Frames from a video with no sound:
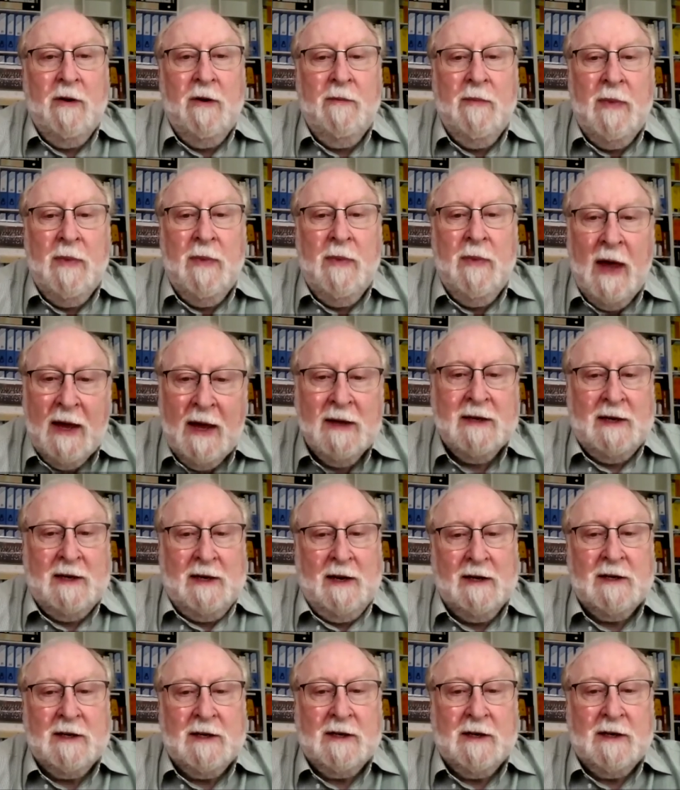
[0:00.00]

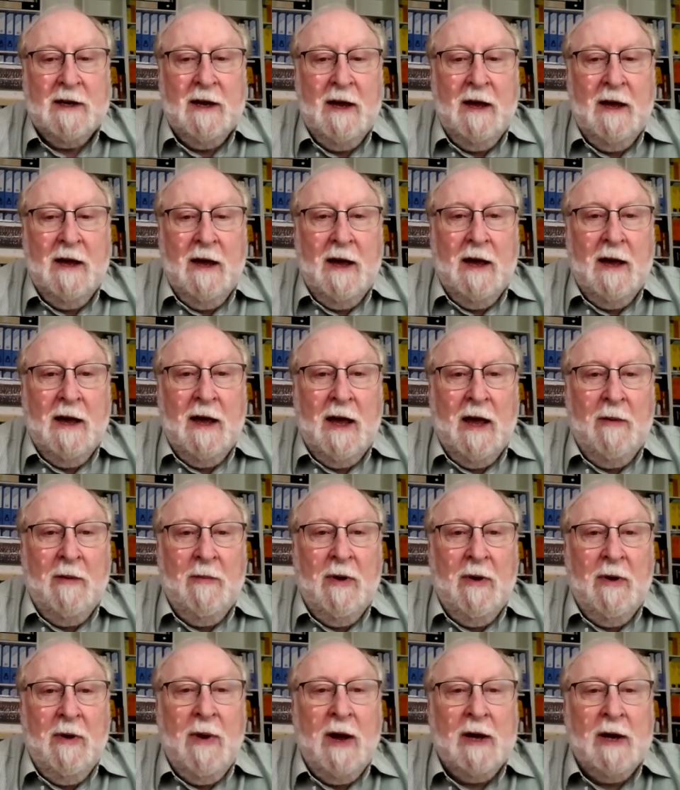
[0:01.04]
basis,
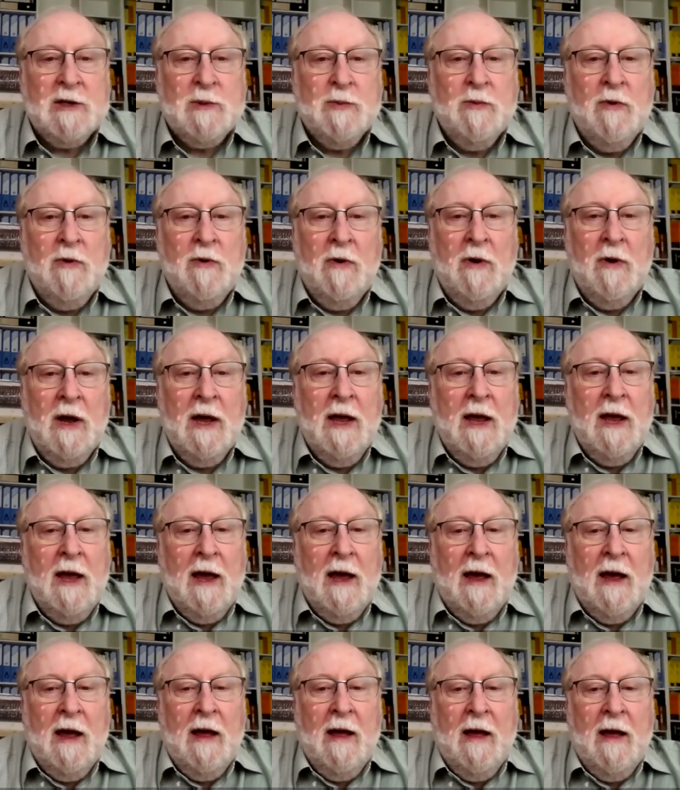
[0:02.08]
a much more
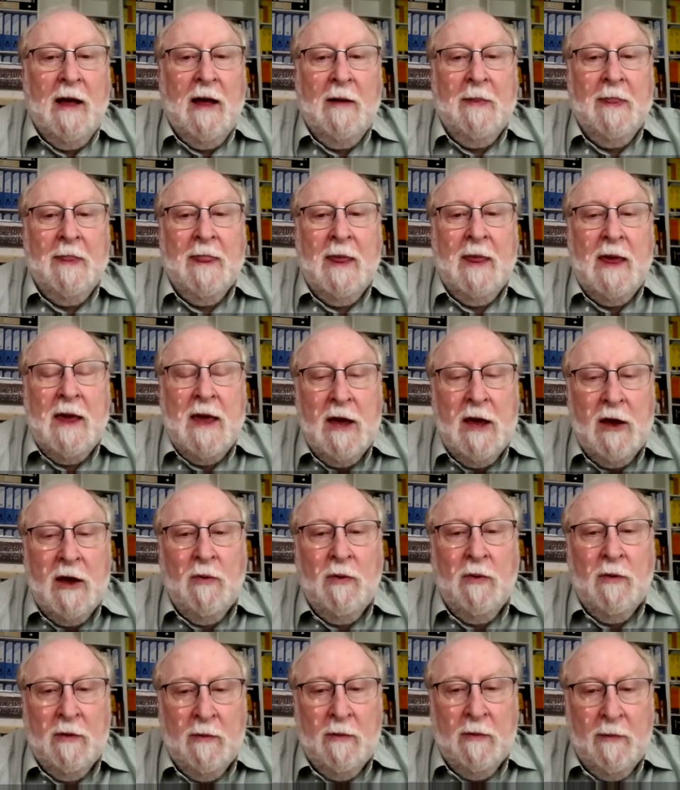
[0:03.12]

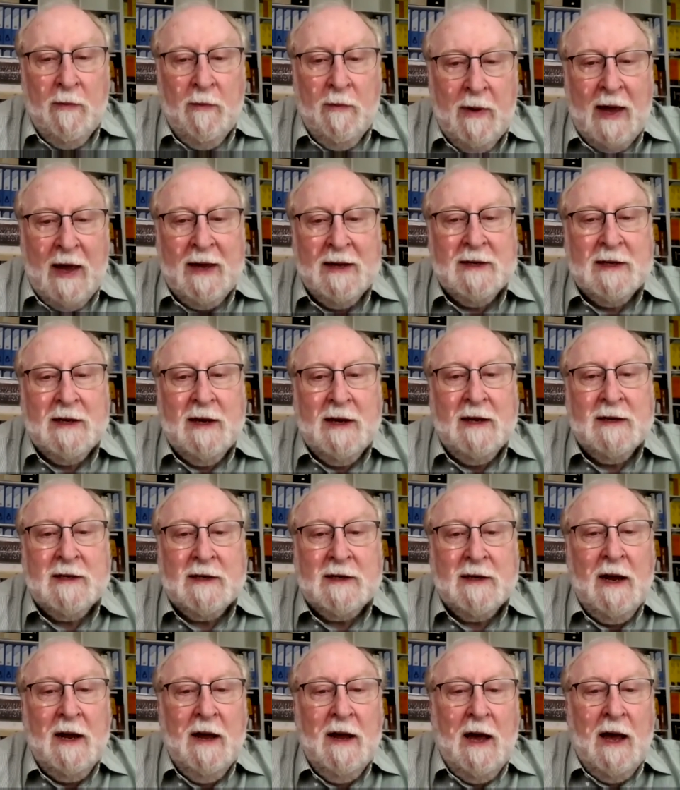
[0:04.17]
equal basis,
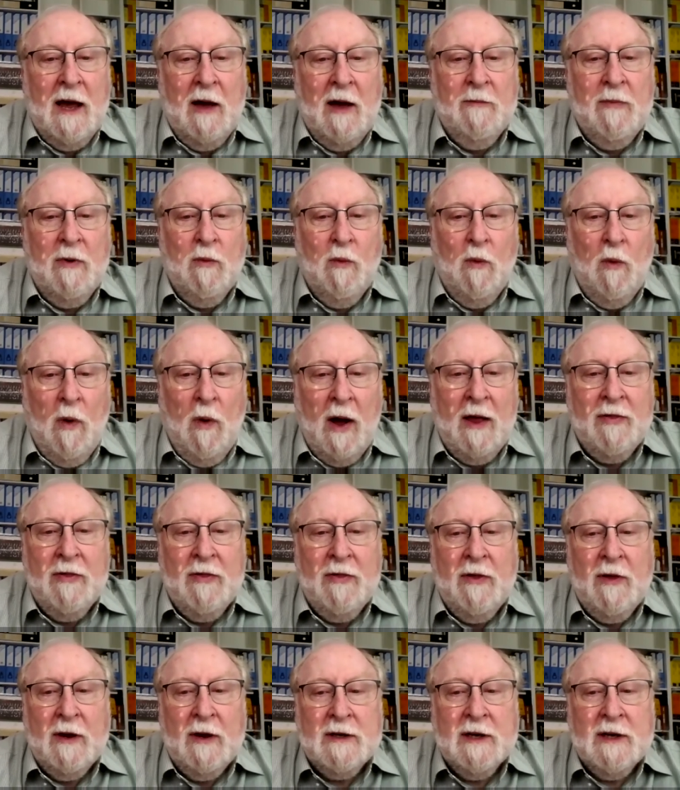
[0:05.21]
but one
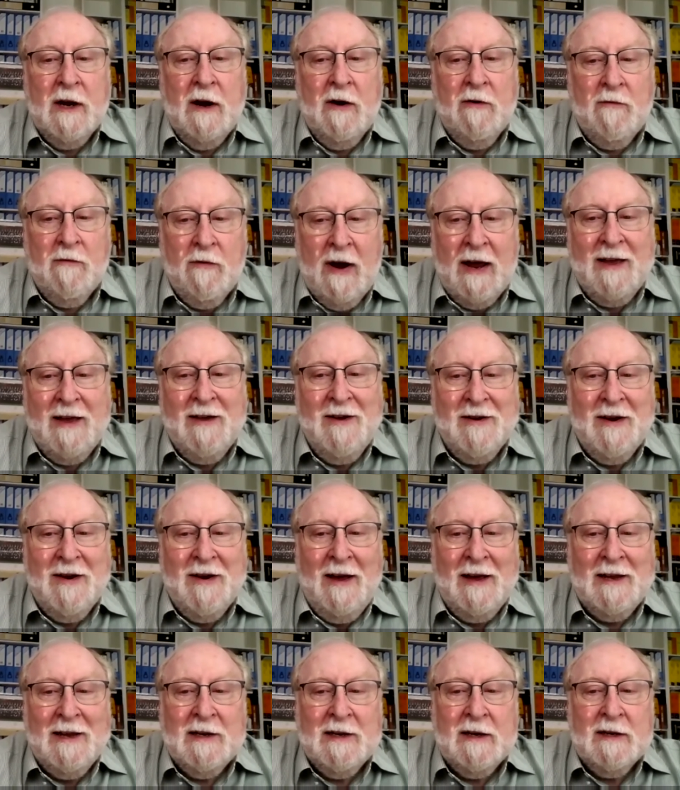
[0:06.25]
that
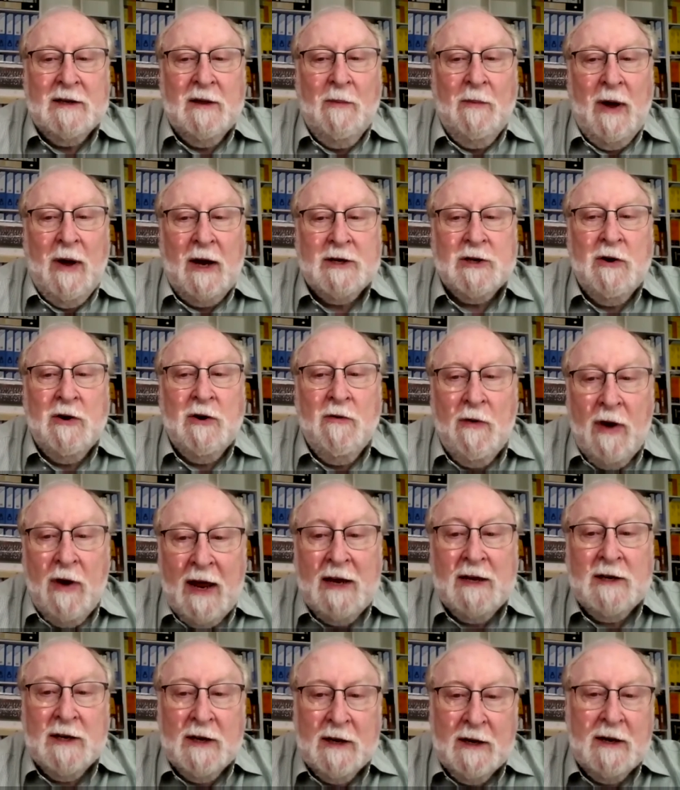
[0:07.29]
recognizes the much
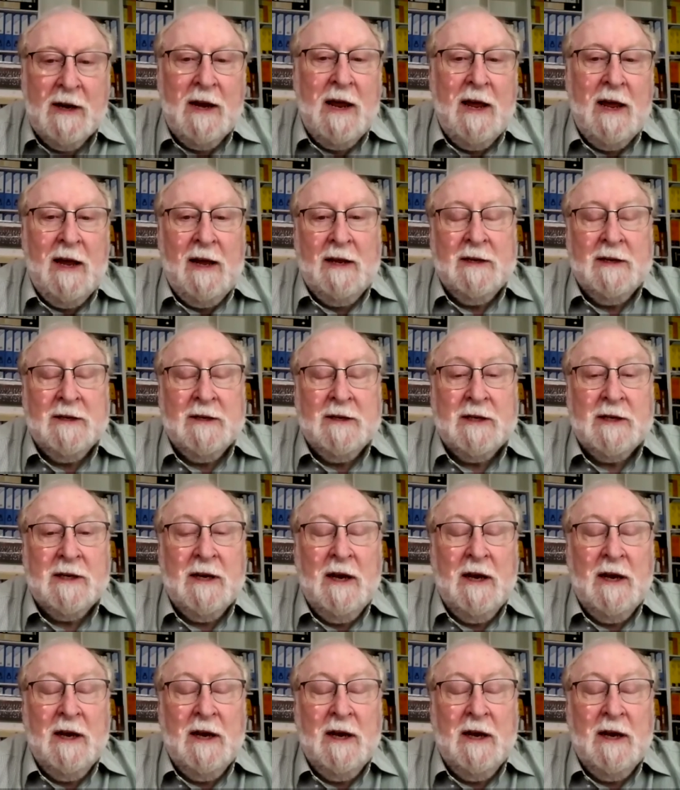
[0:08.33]
greater needs